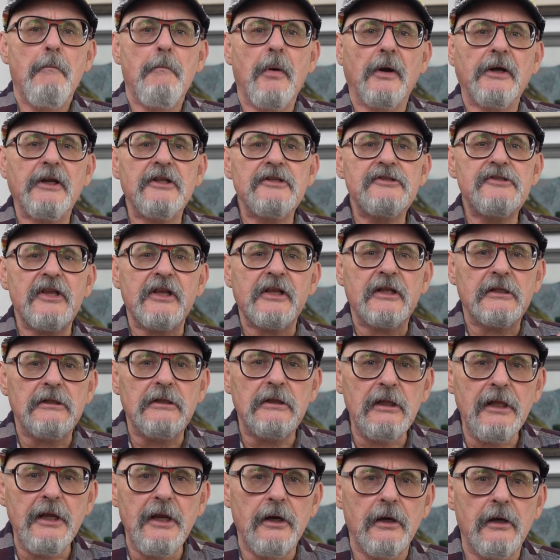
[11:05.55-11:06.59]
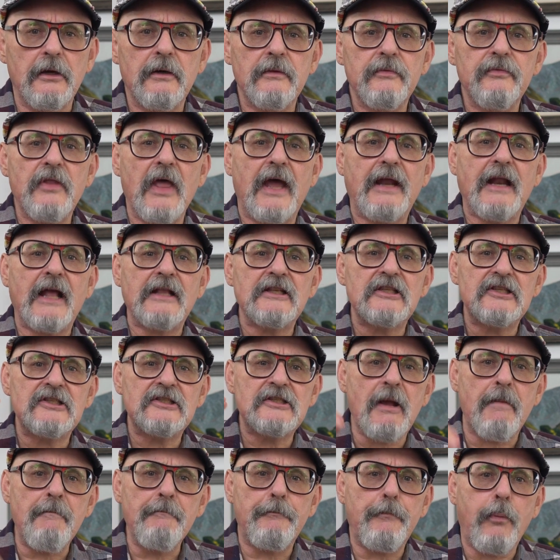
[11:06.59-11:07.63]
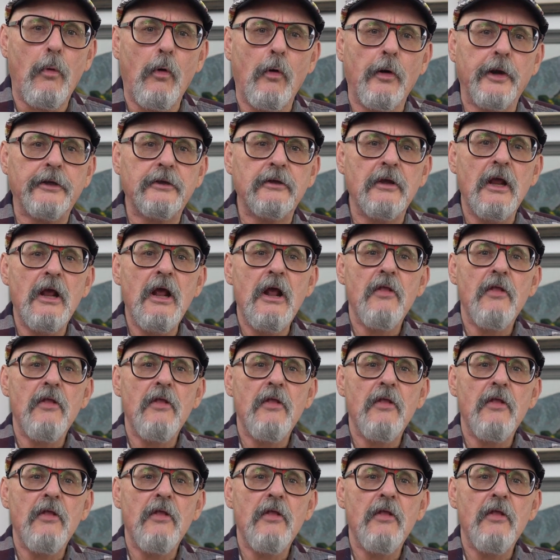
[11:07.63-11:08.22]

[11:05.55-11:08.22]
But it's clear that at some point,